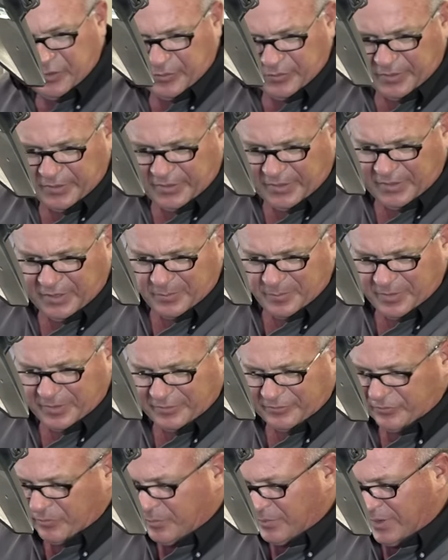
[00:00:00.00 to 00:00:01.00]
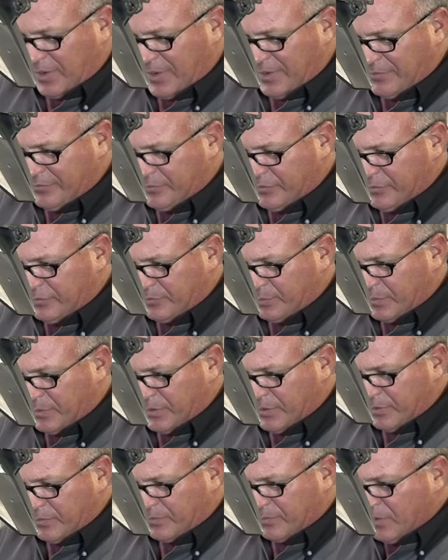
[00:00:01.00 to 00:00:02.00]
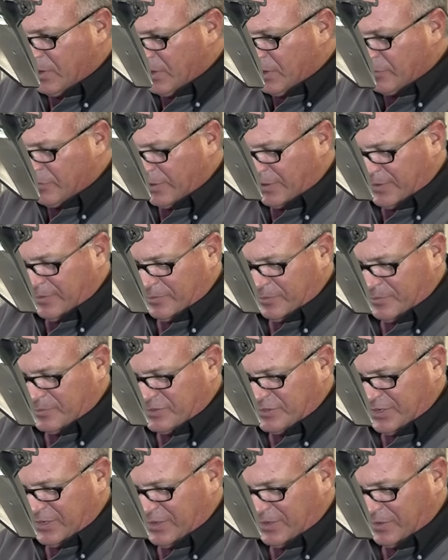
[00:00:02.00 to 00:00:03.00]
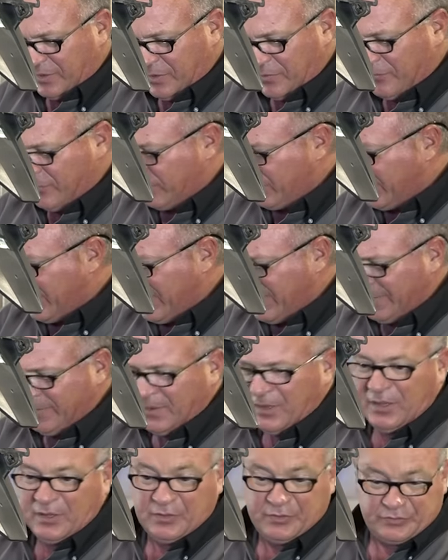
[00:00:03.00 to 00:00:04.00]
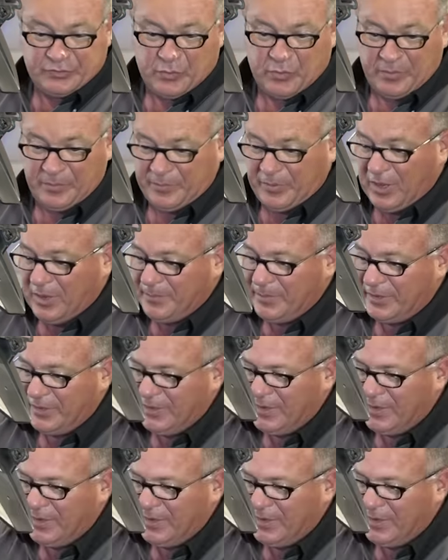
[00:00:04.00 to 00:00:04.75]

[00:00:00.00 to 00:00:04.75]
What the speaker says: don't get any big surprises when you crank up the machine and go for a ride. Let's go ahead and pump it